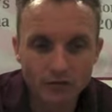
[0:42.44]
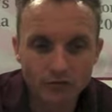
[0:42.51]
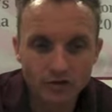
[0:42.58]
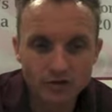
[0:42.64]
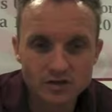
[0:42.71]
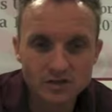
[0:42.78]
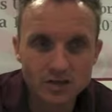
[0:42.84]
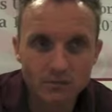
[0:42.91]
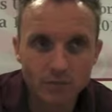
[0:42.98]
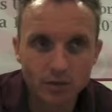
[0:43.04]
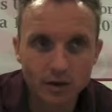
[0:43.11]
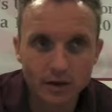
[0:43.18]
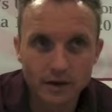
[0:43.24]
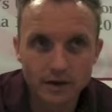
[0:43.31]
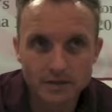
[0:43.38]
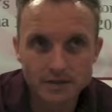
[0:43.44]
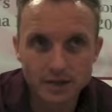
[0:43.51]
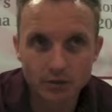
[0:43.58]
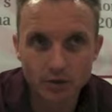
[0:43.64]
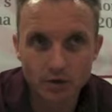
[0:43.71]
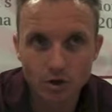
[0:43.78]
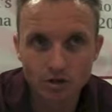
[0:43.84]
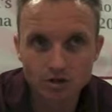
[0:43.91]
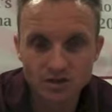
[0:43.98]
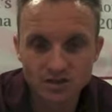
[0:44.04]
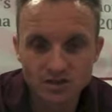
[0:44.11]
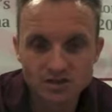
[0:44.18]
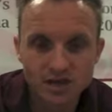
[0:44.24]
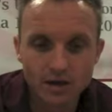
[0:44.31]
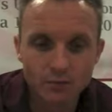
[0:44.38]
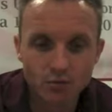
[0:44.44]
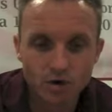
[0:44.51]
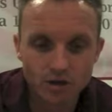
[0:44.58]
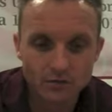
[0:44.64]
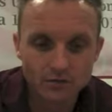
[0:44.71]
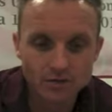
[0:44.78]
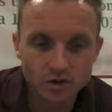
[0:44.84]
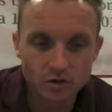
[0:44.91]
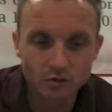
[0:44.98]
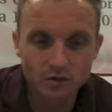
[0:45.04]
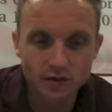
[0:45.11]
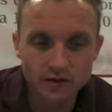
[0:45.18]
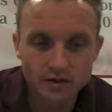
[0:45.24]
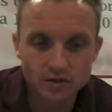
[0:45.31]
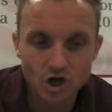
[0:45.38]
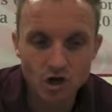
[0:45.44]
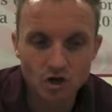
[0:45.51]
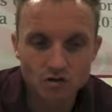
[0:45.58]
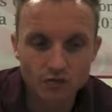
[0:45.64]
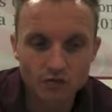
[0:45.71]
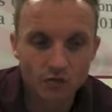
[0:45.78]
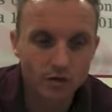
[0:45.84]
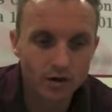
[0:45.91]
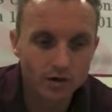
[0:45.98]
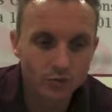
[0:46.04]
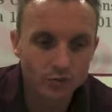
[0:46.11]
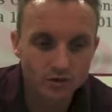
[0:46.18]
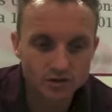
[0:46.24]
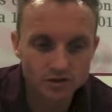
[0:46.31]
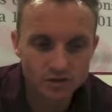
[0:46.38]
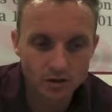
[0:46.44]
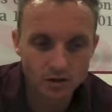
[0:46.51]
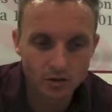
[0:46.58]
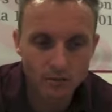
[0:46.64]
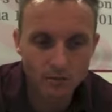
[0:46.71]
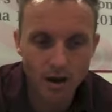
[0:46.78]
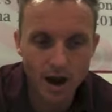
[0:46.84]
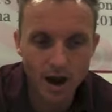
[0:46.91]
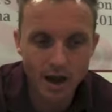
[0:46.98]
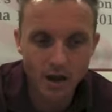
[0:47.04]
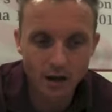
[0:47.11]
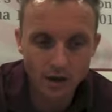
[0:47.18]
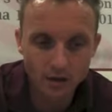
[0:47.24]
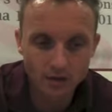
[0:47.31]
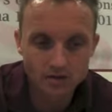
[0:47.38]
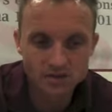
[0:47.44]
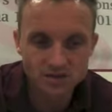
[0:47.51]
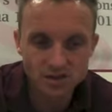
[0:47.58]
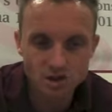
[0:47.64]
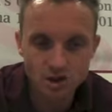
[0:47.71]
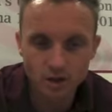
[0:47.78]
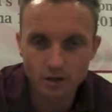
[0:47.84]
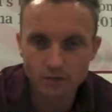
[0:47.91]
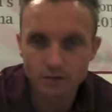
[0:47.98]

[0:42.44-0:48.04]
first team players, they were not in the same rhythm. So that change of the rhythm was my decision.